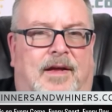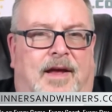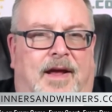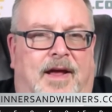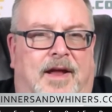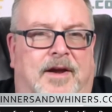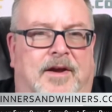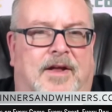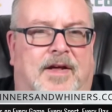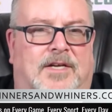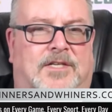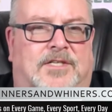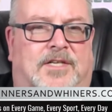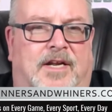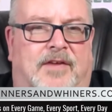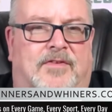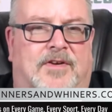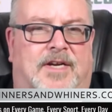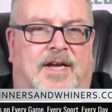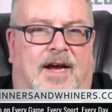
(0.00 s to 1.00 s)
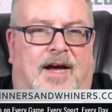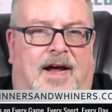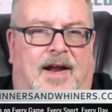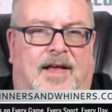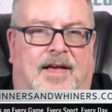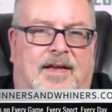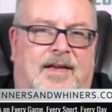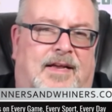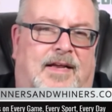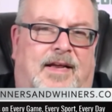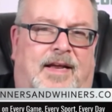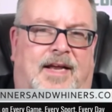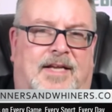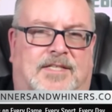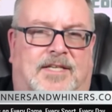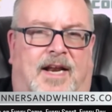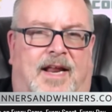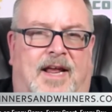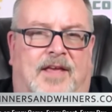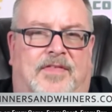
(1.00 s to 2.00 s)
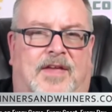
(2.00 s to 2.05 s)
And Steven Tejada, he said, hey,